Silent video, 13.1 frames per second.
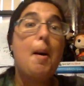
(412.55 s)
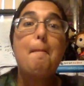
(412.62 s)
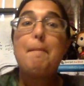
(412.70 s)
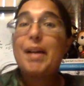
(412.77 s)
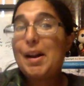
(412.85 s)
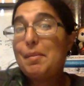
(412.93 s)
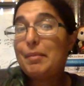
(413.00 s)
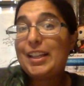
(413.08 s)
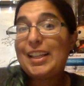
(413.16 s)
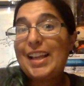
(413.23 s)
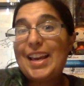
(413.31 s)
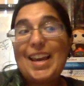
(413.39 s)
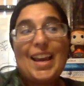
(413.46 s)
but I'm really
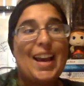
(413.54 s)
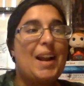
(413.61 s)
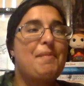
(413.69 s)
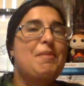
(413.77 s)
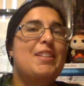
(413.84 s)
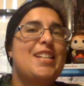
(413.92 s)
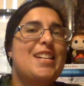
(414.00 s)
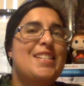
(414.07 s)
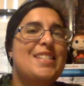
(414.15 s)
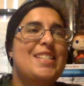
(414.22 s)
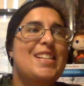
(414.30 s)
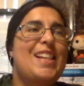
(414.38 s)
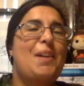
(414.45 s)
liking it. I'm excited to
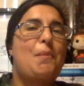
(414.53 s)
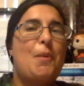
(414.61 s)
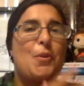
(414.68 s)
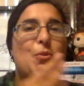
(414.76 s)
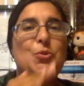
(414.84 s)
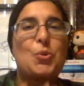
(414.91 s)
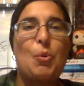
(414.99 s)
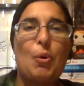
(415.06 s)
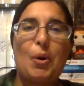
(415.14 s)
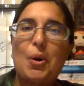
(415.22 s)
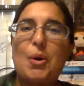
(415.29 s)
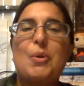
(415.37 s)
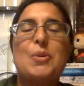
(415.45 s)
see like where tour
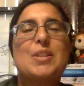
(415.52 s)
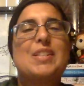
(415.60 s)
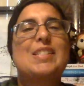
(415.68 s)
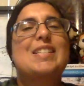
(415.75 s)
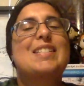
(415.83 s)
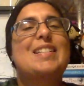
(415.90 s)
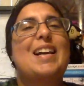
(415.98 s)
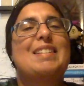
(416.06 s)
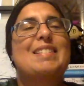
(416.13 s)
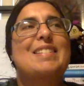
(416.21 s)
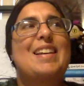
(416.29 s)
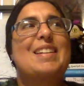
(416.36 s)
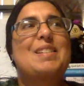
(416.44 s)
goes because
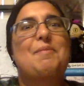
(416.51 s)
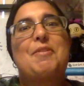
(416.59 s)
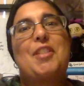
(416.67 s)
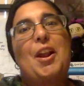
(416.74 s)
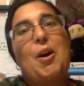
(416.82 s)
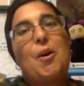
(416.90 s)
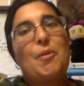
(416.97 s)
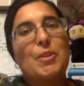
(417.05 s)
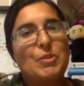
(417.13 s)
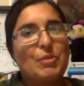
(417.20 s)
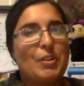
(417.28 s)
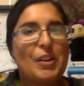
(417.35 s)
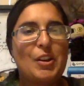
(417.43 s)
that's like something that I
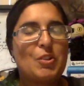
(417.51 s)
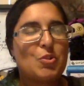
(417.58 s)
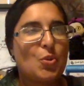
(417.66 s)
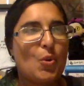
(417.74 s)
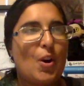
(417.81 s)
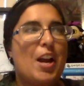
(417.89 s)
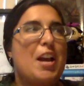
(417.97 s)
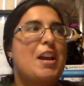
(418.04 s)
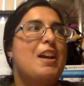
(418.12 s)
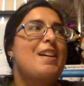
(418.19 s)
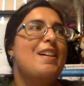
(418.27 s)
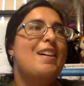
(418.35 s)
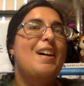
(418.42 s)
always really enjoy.
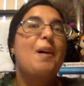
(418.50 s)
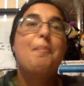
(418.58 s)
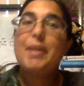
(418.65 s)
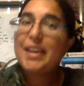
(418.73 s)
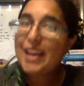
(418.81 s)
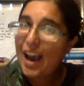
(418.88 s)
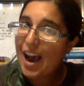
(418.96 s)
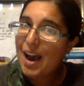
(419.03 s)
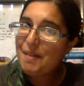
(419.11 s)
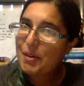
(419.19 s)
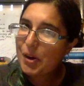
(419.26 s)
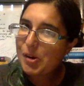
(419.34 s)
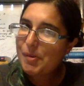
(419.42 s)
But yeah, I'm
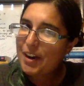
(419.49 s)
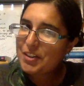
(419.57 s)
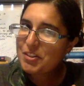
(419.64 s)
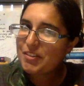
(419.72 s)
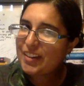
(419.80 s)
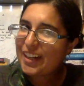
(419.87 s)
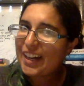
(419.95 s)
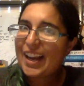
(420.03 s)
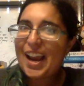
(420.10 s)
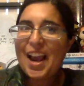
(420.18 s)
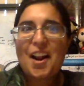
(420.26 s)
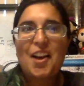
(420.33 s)
gonna go back to reading and